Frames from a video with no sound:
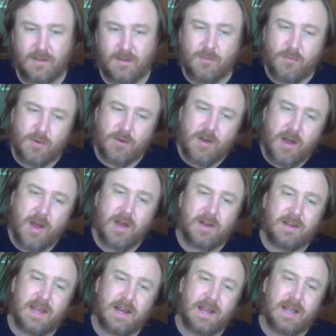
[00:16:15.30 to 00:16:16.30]
We're not
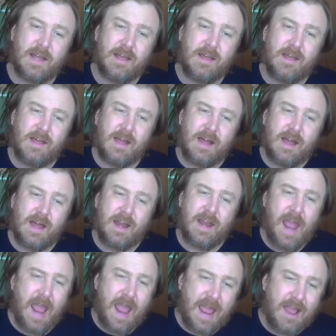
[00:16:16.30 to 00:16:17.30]
getting an
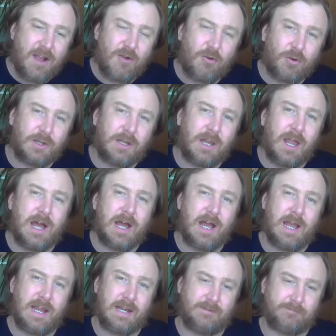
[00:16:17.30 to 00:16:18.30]
angled
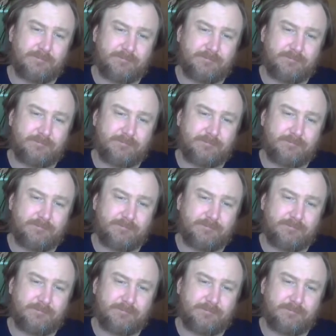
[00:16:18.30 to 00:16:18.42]
line.